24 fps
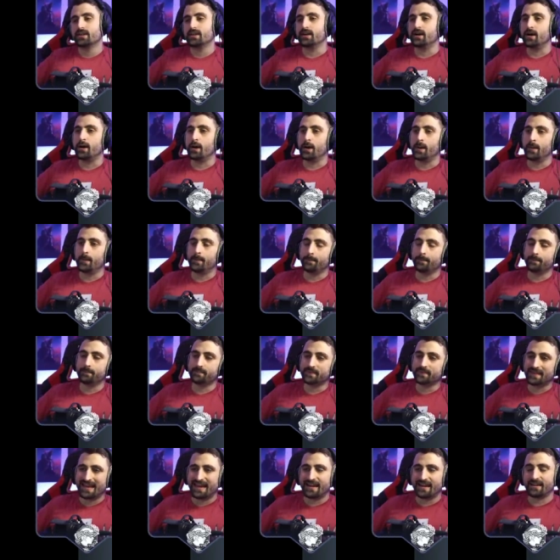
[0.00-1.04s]
um,
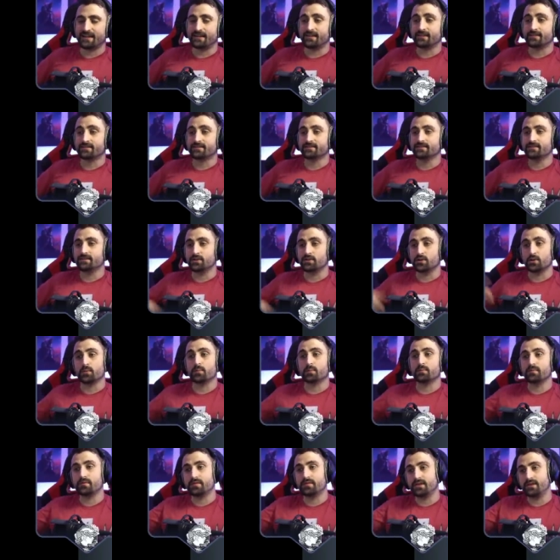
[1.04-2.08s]
getting you
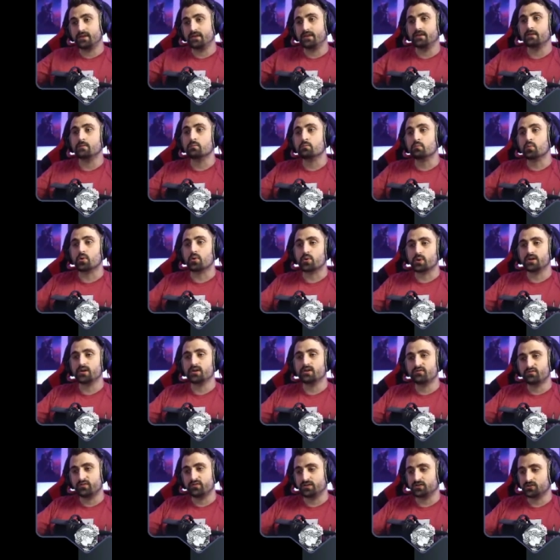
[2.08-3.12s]
know the
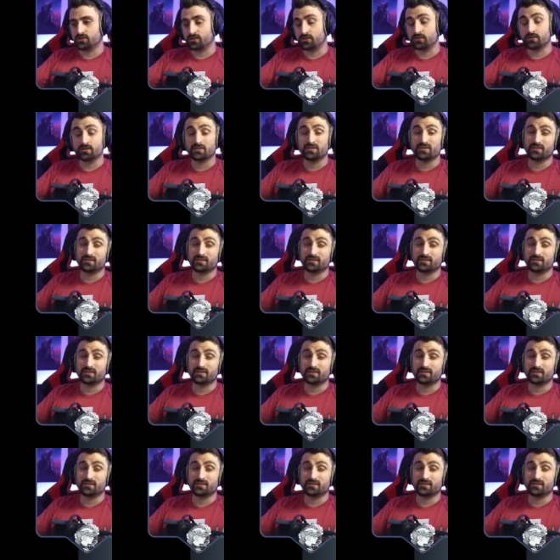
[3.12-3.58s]
Mori finisher.